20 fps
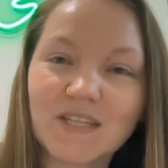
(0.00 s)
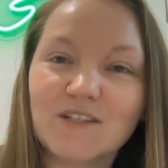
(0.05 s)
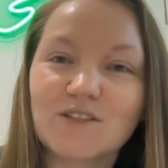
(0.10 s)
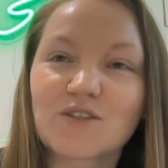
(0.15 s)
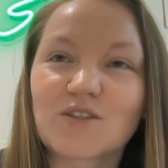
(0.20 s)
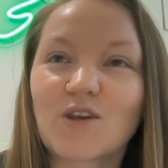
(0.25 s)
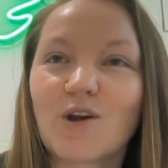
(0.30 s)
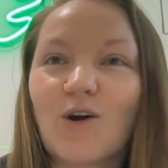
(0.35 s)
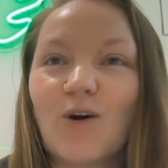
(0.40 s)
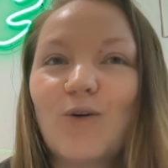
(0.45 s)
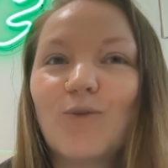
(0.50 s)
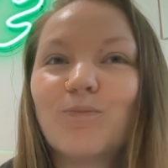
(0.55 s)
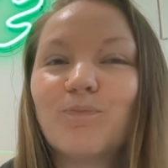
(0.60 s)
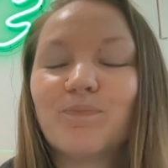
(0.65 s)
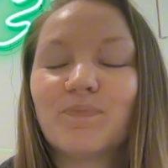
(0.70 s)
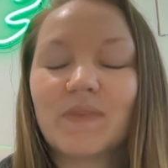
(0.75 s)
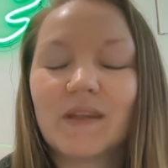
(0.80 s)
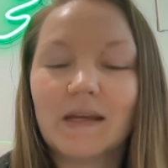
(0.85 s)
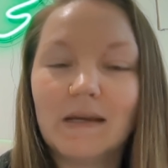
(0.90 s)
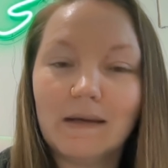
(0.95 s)
So
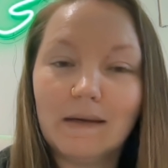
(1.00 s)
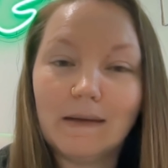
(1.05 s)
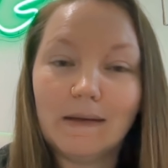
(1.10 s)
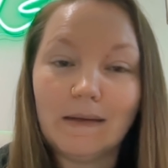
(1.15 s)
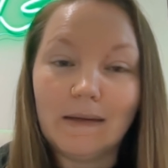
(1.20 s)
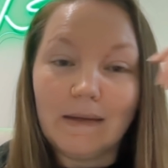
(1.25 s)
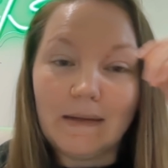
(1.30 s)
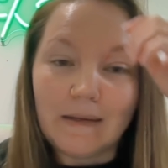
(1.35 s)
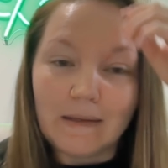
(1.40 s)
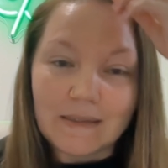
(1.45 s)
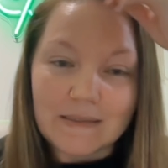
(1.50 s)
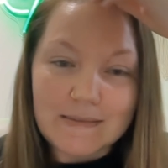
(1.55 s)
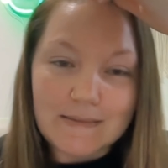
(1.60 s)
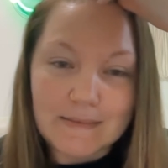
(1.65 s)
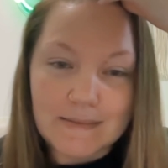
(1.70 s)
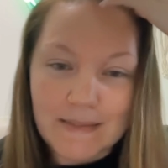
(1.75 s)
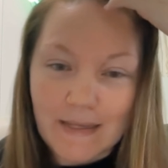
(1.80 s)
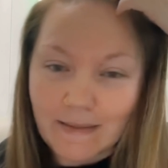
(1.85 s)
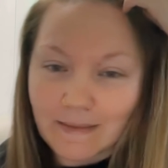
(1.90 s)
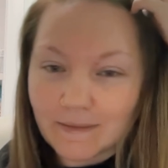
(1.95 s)

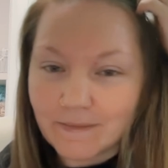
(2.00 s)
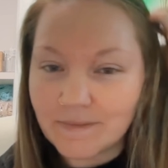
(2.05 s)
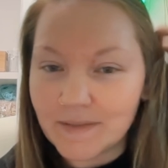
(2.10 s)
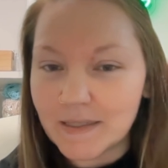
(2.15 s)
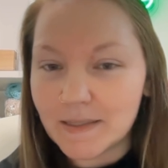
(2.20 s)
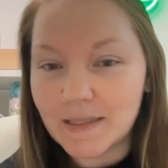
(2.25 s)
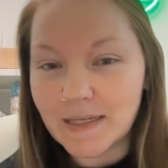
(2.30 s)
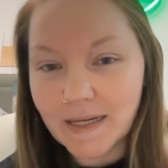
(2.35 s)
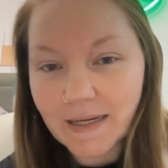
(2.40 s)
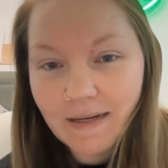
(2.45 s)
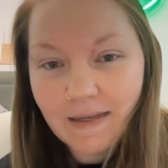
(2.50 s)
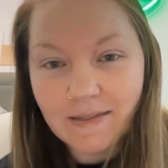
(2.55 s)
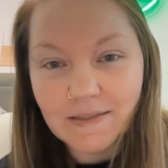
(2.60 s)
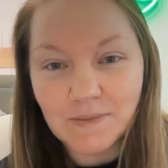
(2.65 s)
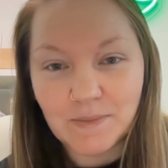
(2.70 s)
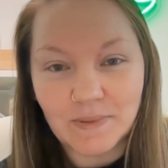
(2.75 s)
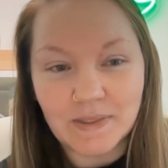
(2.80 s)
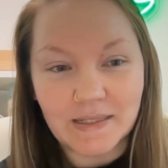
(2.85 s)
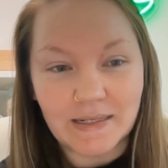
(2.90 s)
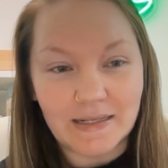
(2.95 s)
c'est la vie, it
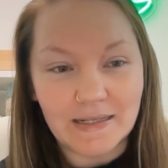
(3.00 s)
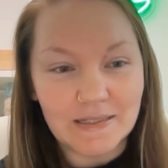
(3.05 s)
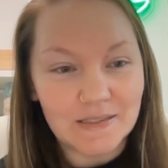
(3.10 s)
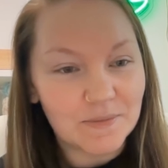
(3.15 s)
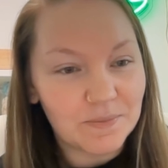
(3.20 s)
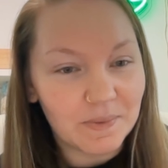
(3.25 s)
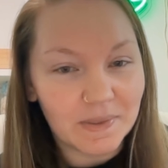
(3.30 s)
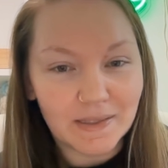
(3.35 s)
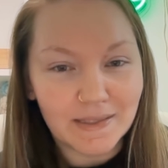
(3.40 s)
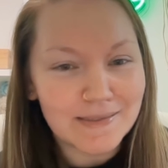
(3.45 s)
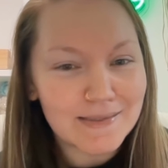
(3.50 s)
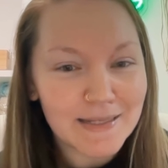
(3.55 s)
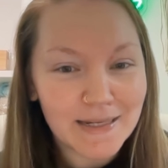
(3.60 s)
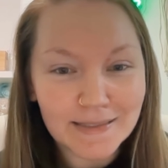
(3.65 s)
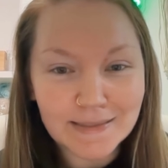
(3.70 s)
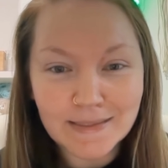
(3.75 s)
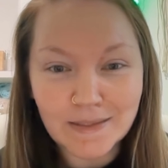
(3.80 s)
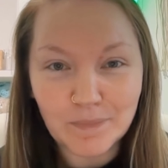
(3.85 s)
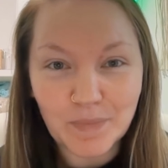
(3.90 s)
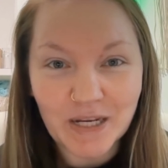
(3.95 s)
is what it is, but let's
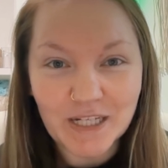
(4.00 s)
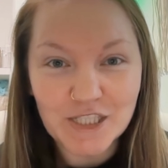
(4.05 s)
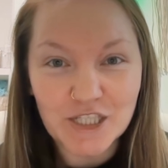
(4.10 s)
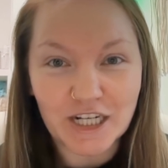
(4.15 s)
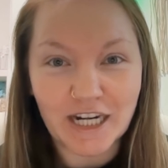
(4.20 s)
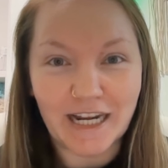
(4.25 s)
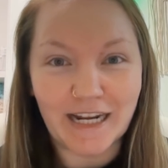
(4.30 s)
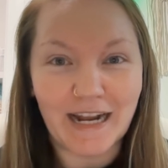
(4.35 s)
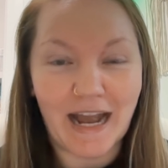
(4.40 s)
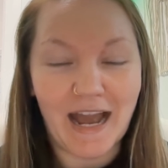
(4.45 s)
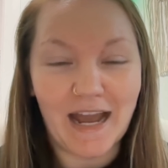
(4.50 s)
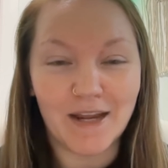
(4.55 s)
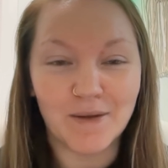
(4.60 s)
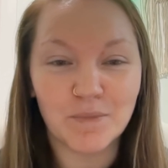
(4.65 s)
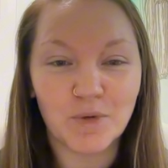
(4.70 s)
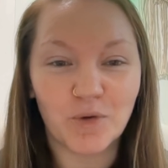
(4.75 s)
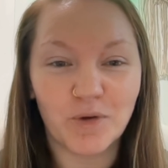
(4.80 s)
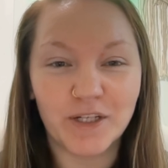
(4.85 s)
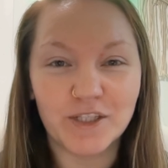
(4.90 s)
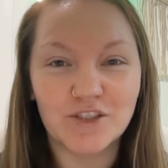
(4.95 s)
get into budgeting.
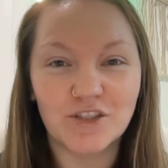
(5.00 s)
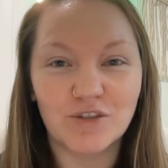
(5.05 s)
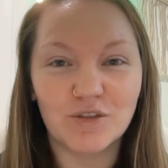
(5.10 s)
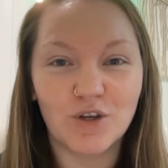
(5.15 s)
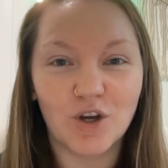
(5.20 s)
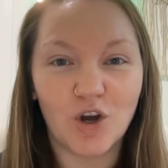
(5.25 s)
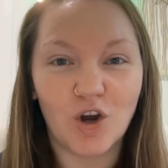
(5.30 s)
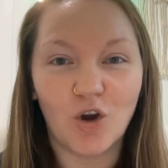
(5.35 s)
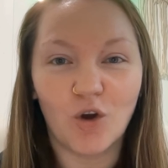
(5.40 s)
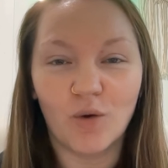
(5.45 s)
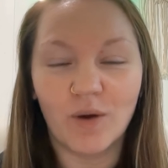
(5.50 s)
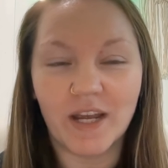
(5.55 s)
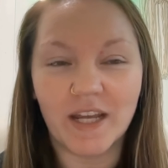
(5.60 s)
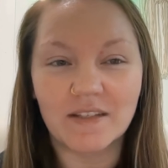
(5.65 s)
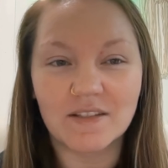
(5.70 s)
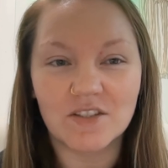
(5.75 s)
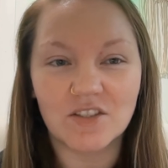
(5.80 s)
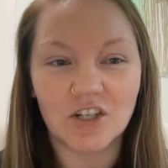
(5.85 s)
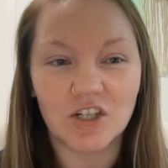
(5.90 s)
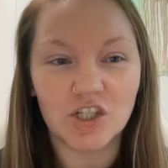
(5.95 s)
I'm going to go
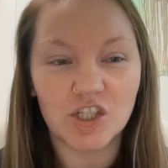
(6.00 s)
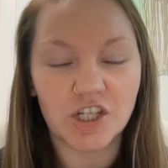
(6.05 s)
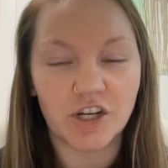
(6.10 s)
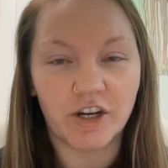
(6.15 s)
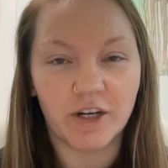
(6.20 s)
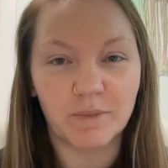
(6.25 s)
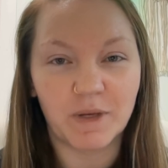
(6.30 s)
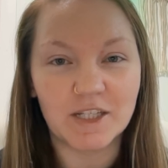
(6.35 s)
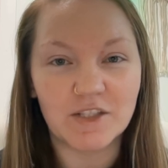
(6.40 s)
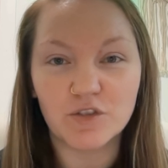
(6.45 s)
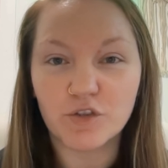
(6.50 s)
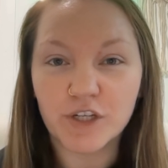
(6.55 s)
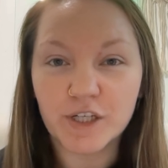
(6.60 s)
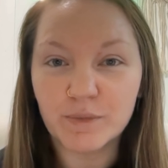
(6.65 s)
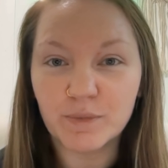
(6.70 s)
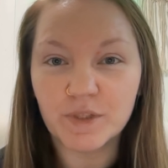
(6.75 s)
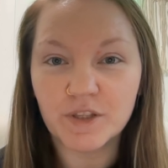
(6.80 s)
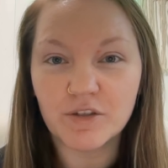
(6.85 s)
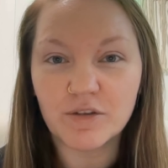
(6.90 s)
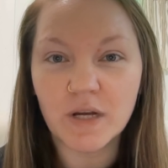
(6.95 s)
and start sharing my
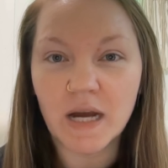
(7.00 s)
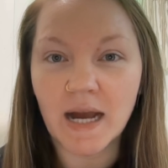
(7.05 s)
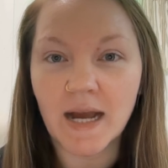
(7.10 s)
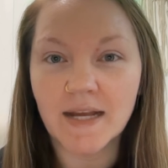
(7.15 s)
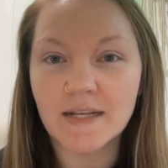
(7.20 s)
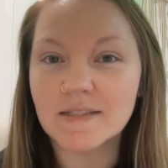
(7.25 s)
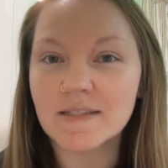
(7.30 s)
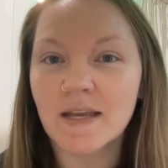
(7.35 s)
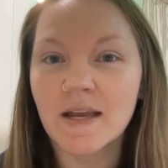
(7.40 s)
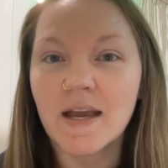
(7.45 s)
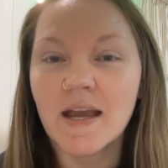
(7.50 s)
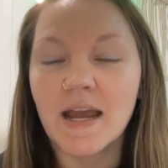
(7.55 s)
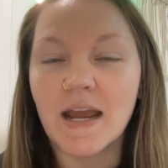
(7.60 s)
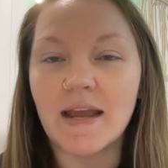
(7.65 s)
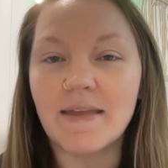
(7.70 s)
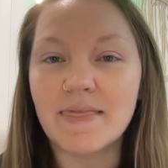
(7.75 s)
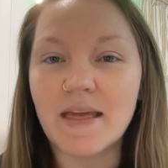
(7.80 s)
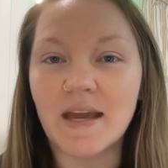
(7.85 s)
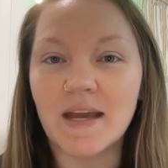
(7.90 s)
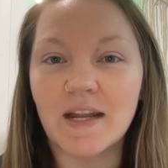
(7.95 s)
screen with you guys,
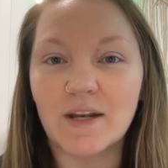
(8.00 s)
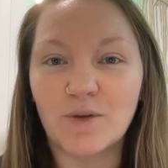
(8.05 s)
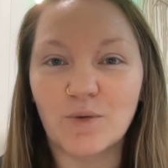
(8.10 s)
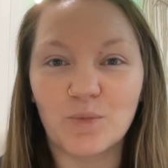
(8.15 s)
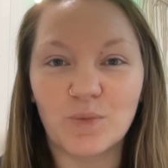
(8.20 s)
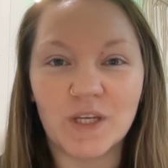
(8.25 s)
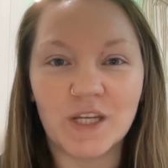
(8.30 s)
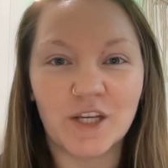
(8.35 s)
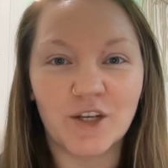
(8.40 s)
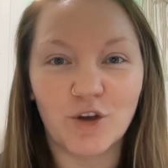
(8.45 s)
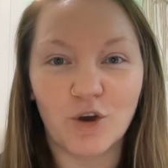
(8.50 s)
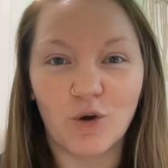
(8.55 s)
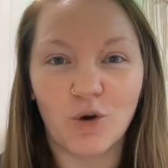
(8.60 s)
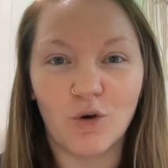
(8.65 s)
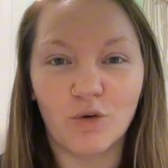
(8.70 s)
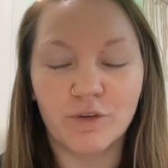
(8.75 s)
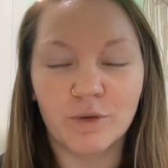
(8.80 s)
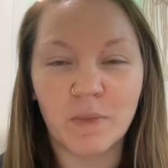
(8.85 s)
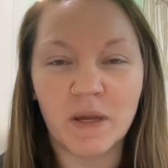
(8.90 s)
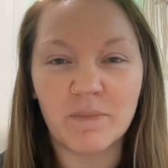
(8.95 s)
and then we can go
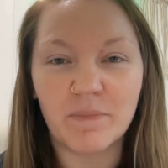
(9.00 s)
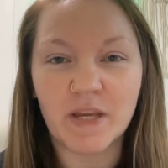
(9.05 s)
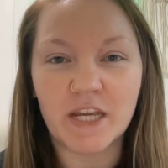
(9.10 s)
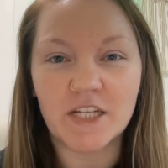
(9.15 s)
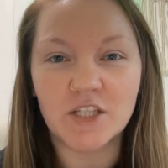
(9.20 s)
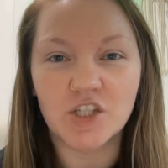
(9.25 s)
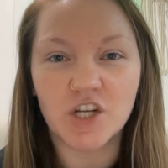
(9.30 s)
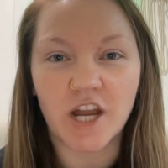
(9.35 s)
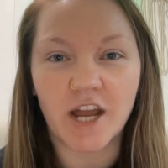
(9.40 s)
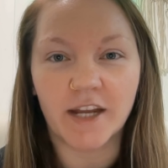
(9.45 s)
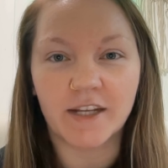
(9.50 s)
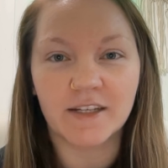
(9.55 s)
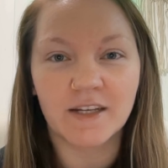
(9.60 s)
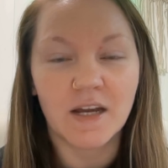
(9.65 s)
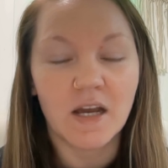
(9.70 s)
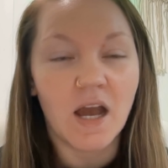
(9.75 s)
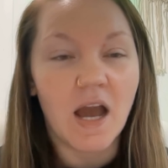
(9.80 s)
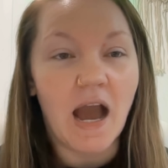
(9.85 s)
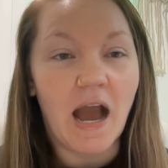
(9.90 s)
over my paycheck.